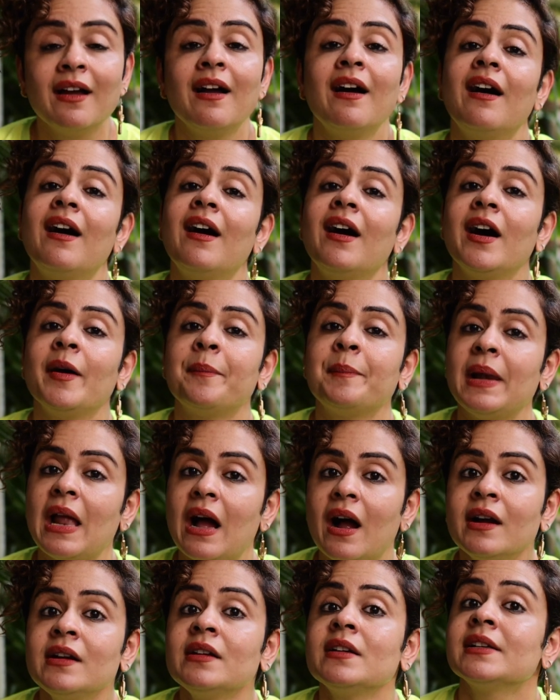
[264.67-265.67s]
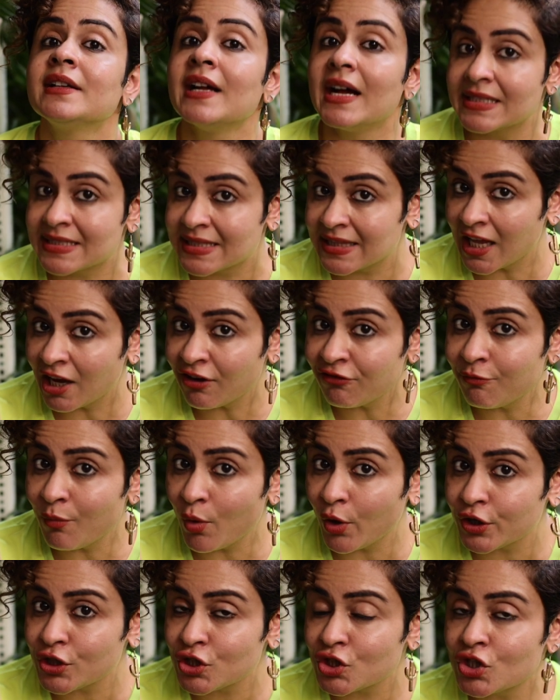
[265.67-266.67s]
plant does love
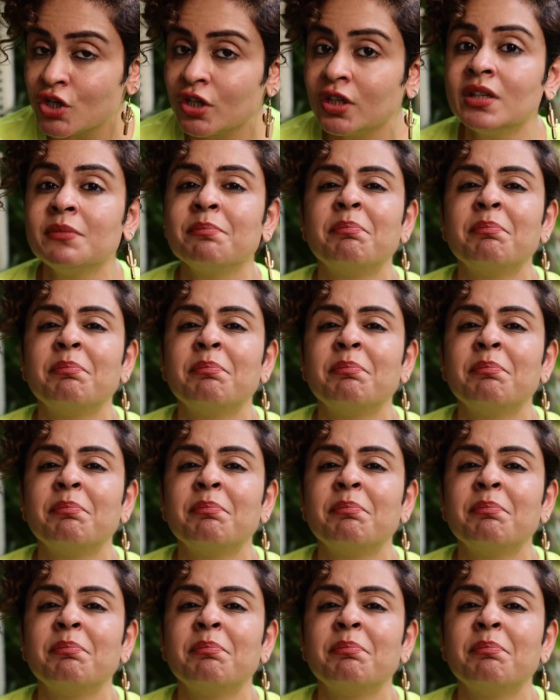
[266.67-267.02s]
moisture,